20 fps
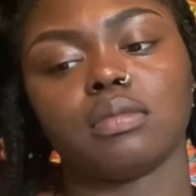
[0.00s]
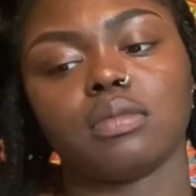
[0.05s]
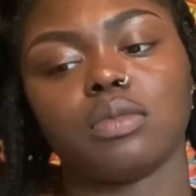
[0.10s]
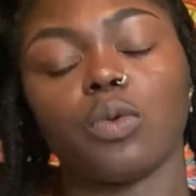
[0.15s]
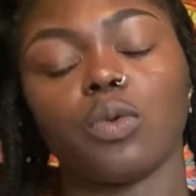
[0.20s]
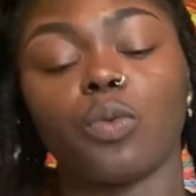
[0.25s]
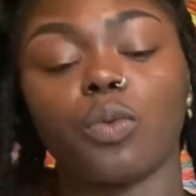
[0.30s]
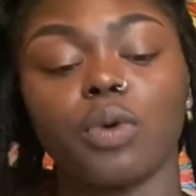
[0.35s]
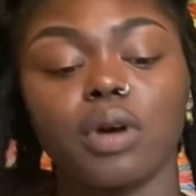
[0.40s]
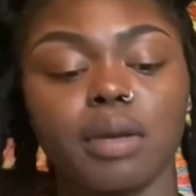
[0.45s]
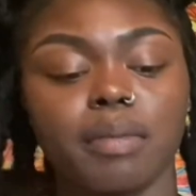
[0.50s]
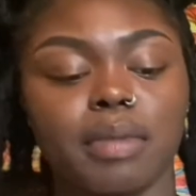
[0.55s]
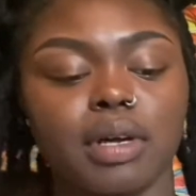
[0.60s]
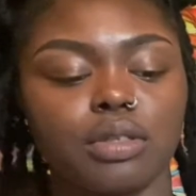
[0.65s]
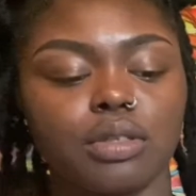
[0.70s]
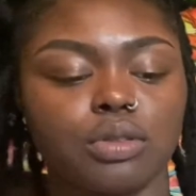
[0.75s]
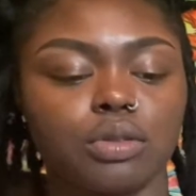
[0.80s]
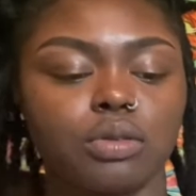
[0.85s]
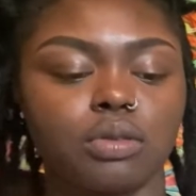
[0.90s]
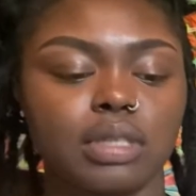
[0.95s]
What am I
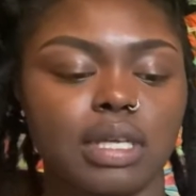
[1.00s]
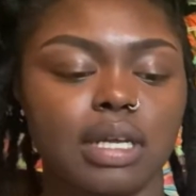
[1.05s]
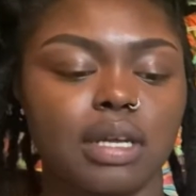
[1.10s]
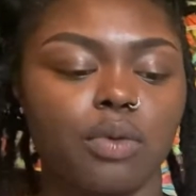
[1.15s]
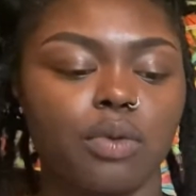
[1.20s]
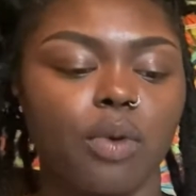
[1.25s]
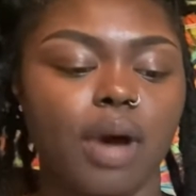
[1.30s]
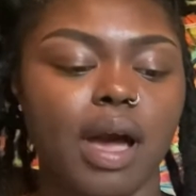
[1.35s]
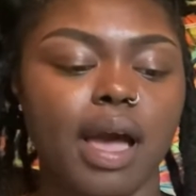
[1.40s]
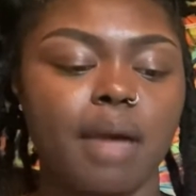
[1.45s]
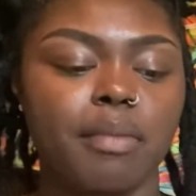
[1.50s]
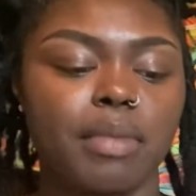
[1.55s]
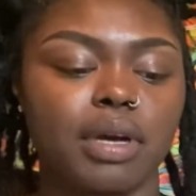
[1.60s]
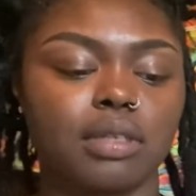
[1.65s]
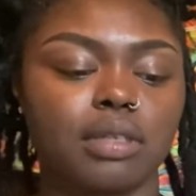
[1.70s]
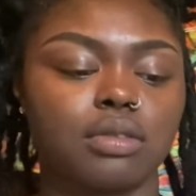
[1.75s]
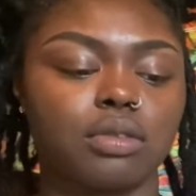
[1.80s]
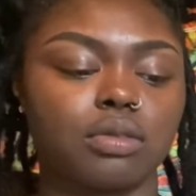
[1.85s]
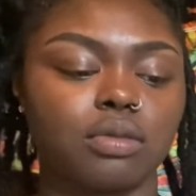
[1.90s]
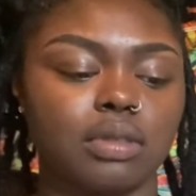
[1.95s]
doing that? Why am I
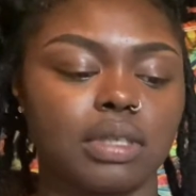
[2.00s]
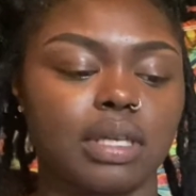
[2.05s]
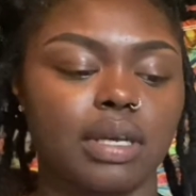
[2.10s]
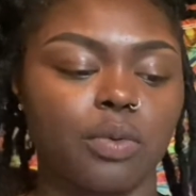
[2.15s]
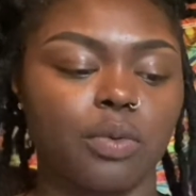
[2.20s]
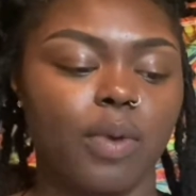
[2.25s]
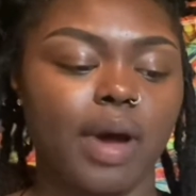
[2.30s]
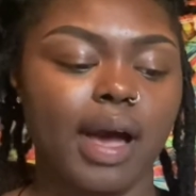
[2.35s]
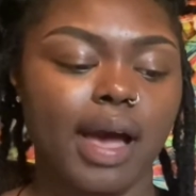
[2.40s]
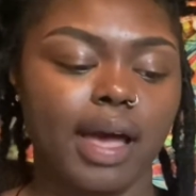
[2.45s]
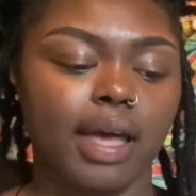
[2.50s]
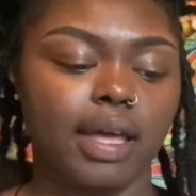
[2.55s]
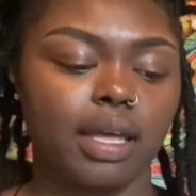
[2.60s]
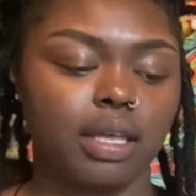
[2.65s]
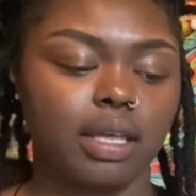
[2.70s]
doing it? Why?